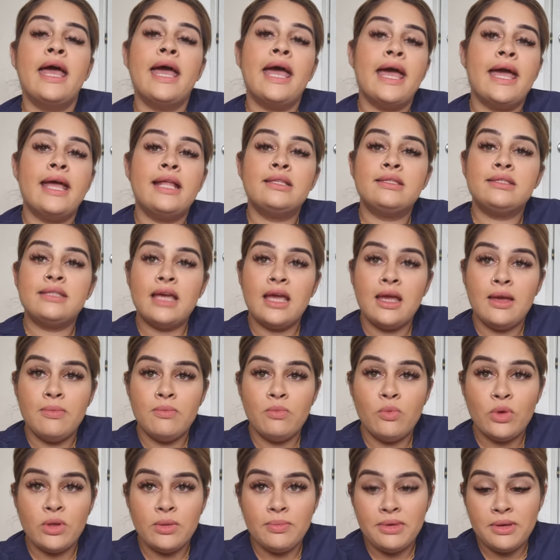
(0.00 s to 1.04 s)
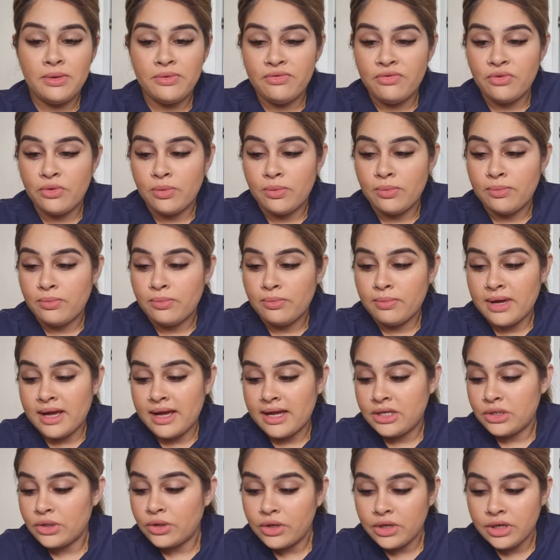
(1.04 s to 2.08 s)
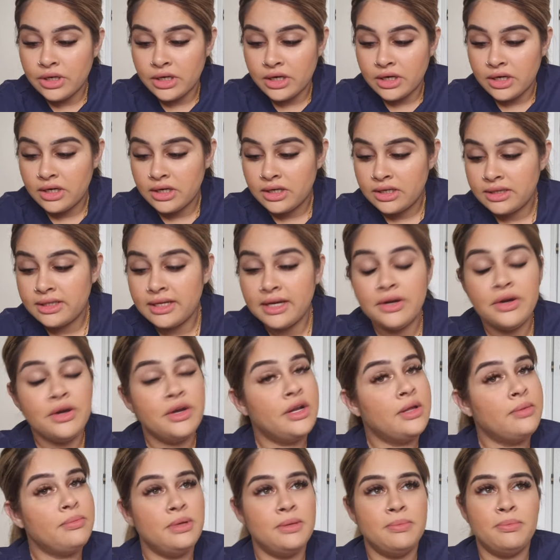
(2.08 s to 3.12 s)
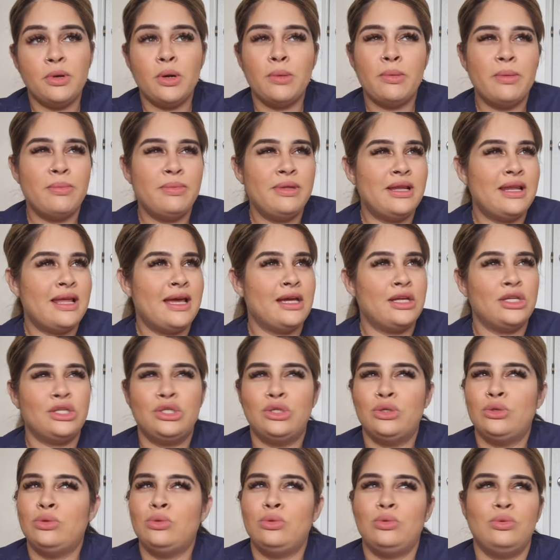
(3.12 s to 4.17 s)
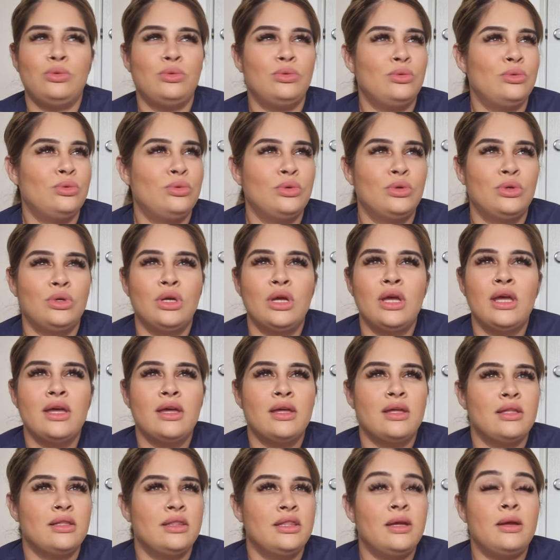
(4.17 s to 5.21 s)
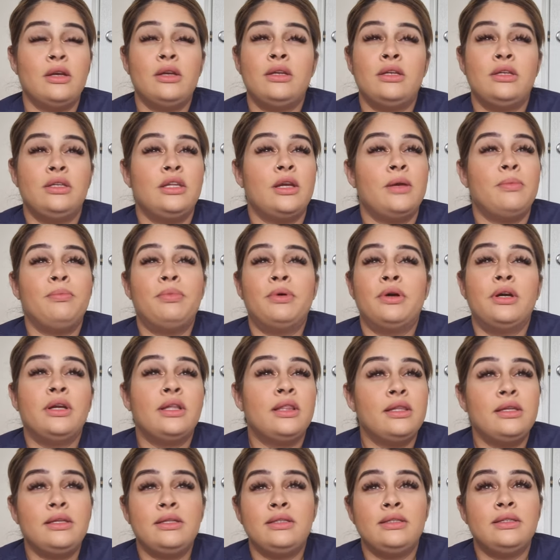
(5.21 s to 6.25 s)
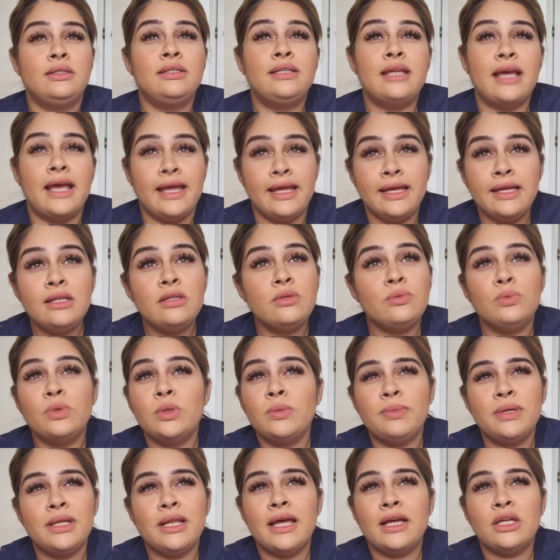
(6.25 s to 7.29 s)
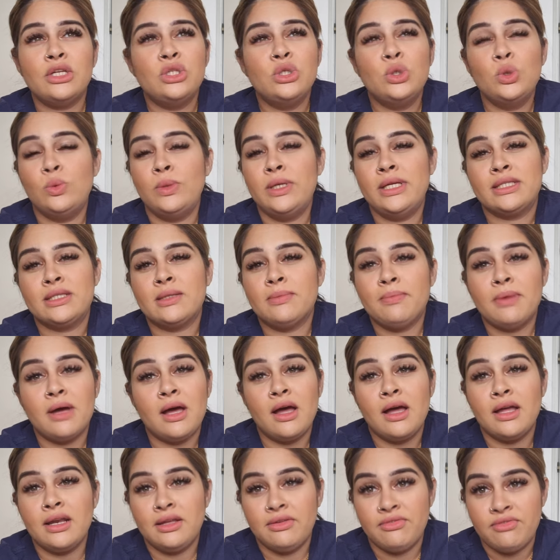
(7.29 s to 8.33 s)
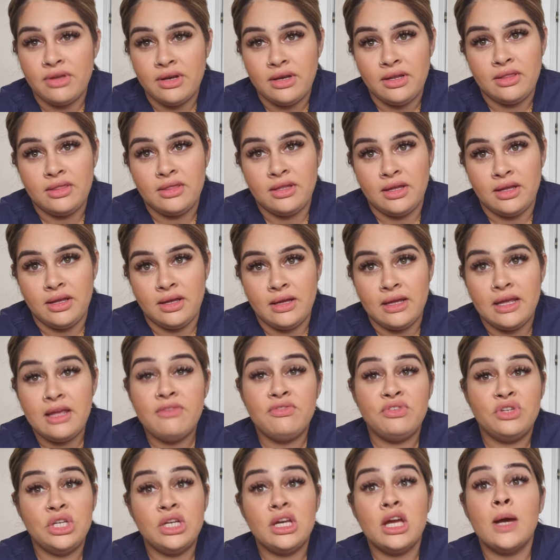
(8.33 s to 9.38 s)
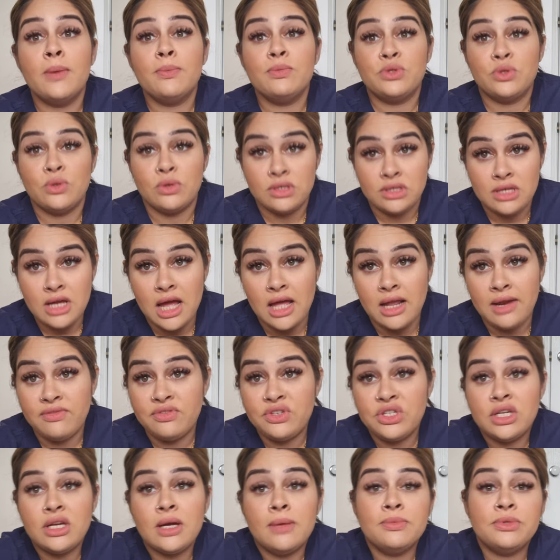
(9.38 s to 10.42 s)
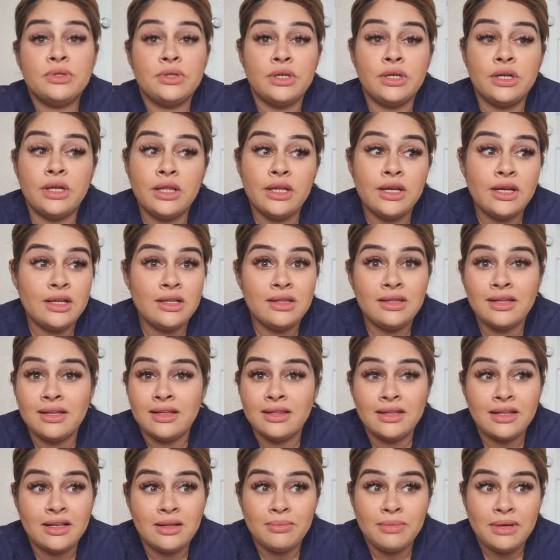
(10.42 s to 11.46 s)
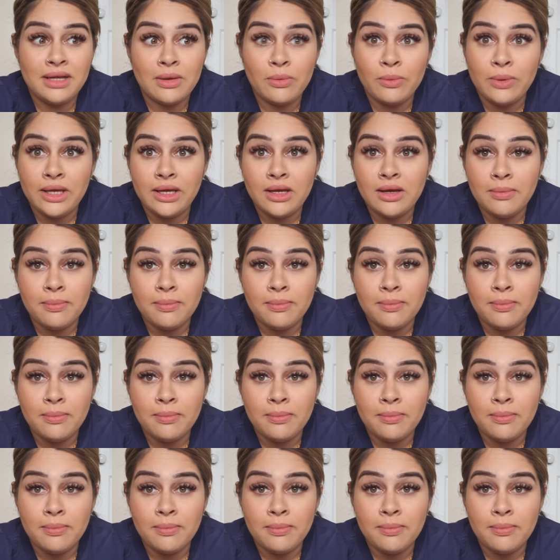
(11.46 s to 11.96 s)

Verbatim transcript: And same will be for my daughter. They're gonna be probably like two, their, their birth date will be like two weeks apart if anything if she comes on time if she comes earlier then they'll be a week